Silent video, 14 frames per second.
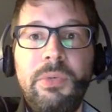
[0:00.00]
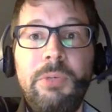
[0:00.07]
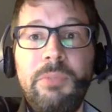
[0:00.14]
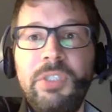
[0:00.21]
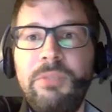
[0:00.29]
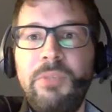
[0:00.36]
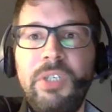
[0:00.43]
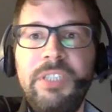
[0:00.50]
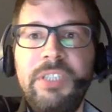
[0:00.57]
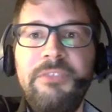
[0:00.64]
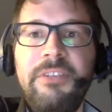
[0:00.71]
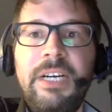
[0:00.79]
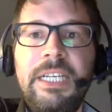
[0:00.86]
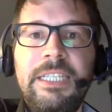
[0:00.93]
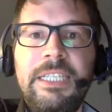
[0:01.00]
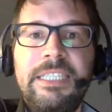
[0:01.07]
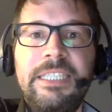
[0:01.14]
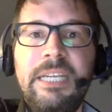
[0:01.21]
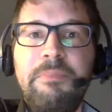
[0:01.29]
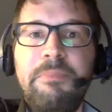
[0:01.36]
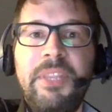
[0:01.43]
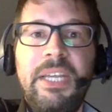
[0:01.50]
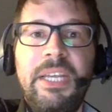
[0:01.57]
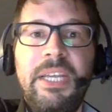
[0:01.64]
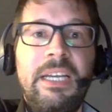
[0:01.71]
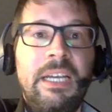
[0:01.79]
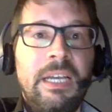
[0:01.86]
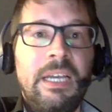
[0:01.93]
modify and adapt
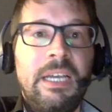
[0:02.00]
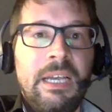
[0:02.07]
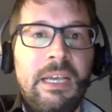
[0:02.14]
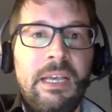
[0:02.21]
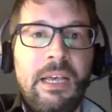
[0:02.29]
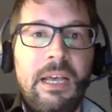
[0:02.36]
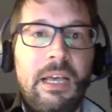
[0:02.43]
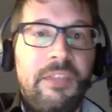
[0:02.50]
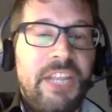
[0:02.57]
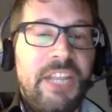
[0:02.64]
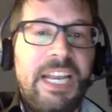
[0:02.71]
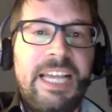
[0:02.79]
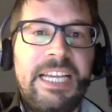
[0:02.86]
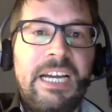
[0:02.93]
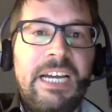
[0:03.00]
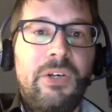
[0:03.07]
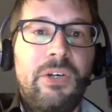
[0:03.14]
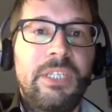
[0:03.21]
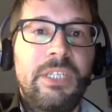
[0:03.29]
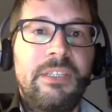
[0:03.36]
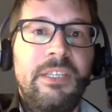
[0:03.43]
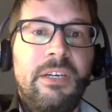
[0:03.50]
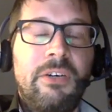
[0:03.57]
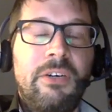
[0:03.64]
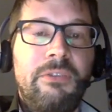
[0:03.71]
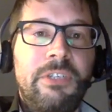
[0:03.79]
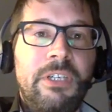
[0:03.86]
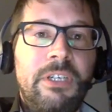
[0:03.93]
the layout and the
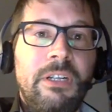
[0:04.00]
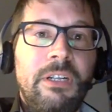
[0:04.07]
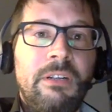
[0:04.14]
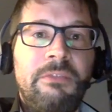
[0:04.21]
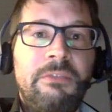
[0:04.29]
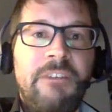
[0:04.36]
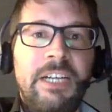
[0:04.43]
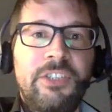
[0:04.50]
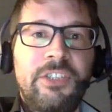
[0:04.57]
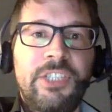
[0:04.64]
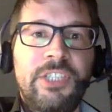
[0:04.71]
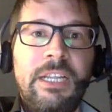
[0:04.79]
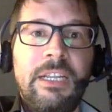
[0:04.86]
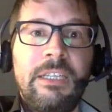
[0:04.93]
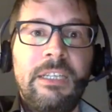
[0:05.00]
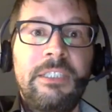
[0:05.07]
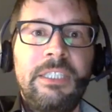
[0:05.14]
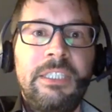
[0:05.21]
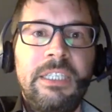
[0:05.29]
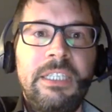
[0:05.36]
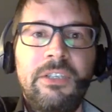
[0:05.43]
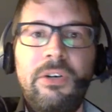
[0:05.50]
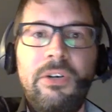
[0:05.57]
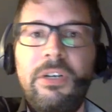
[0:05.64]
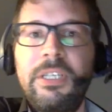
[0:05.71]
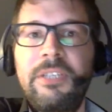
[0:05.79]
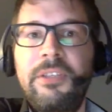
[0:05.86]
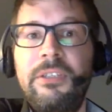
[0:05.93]
overall functionality
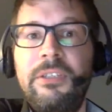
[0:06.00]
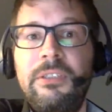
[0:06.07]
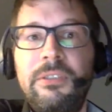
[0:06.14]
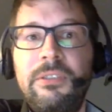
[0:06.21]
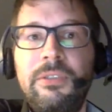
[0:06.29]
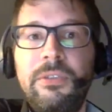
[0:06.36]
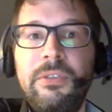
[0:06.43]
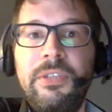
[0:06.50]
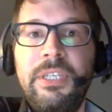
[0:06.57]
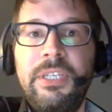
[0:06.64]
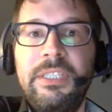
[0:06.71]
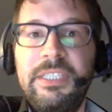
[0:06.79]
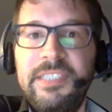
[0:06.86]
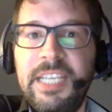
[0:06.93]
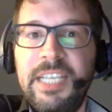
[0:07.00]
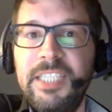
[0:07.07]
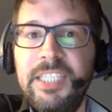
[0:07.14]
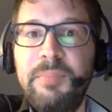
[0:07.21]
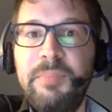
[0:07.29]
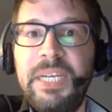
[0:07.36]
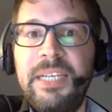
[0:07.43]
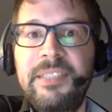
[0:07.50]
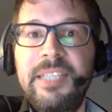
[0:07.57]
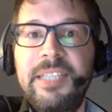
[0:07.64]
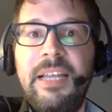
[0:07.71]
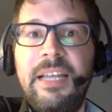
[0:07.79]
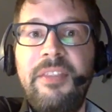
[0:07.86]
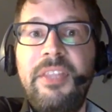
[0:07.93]
according to the design specs,
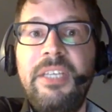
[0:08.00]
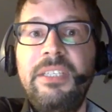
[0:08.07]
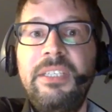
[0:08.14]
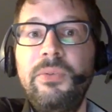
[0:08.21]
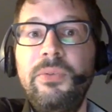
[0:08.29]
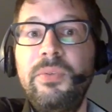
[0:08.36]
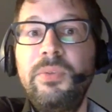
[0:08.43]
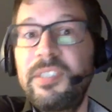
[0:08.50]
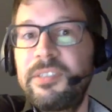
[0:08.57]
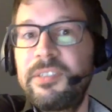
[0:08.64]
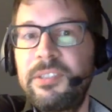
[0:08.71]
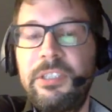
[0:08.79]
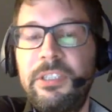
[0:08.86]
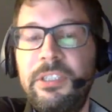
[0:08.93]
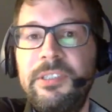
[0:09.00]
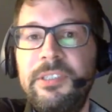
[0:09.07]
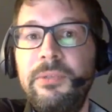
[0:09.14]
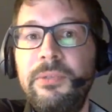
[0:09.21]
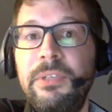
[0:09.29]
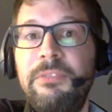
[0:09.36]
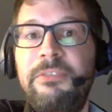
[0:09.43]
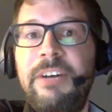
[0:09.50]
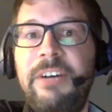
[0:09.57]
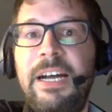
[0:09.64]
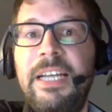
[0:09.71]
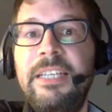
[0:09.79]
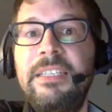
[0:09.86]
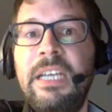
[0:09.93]
and the user stories you will
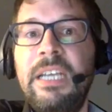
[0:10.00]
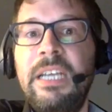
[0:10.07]
find